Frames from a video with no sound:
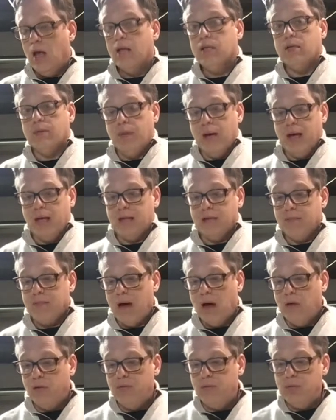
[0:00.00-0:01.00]
To make the
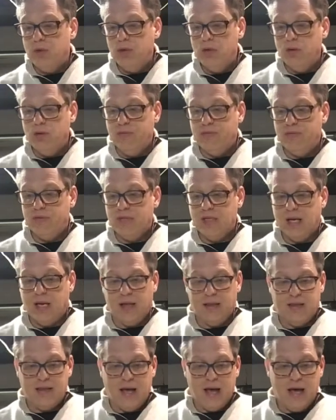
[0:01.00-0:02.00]
mouth move, to
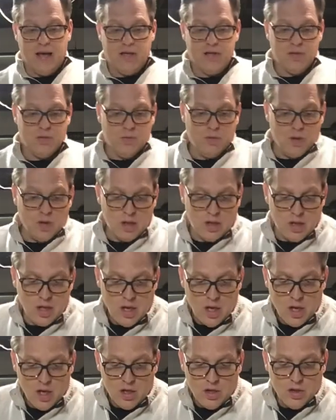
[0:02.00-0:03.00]
get that to work,
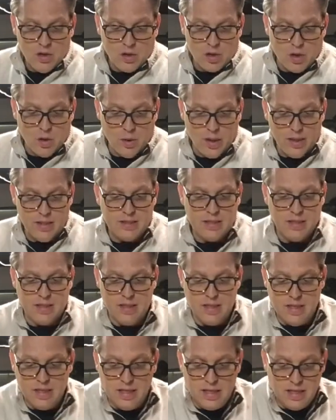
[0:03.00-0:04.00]
you're going to
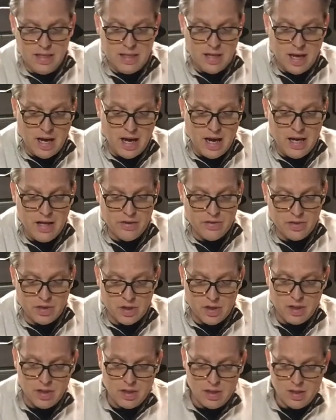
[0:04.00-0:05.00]
need
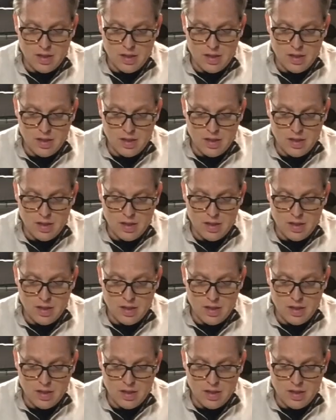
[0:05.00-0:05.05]
either